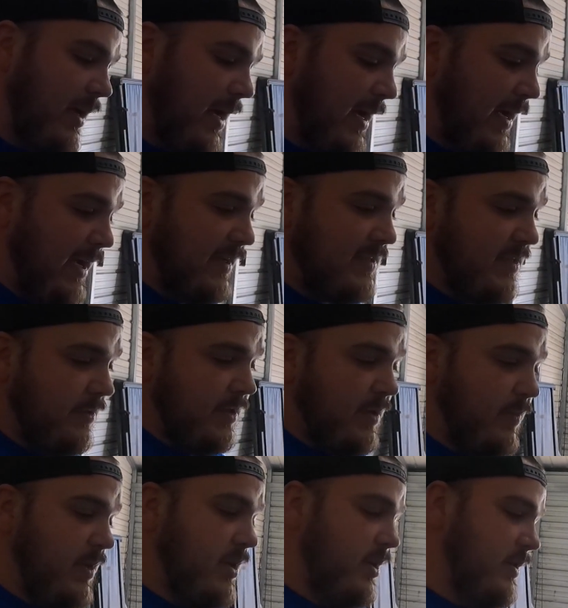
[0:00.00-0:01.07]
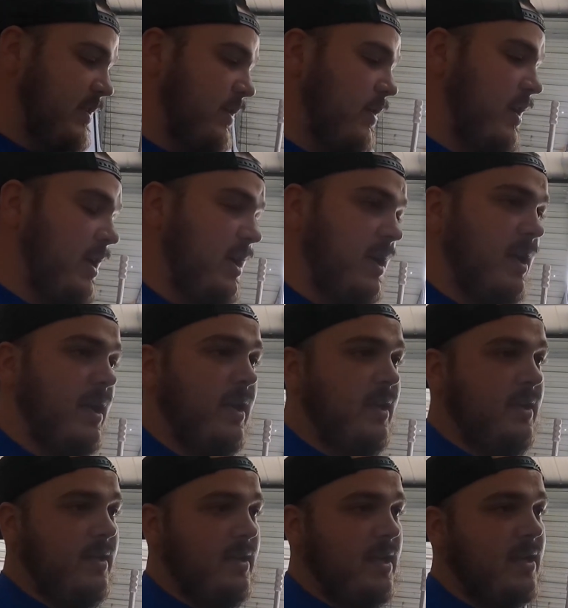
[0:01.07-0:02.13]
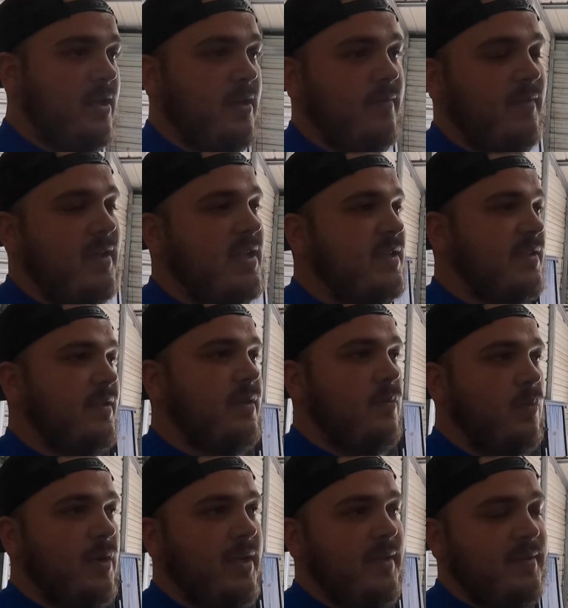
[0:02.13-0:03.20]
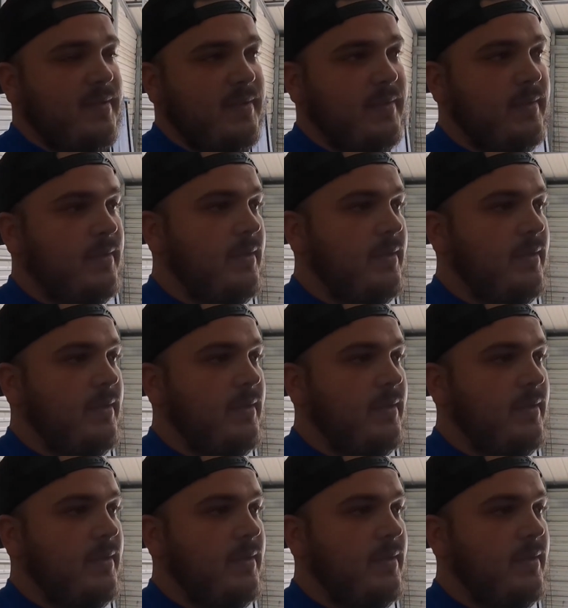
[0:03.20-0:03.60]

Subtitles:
I still think we could have took it, and I could have easily went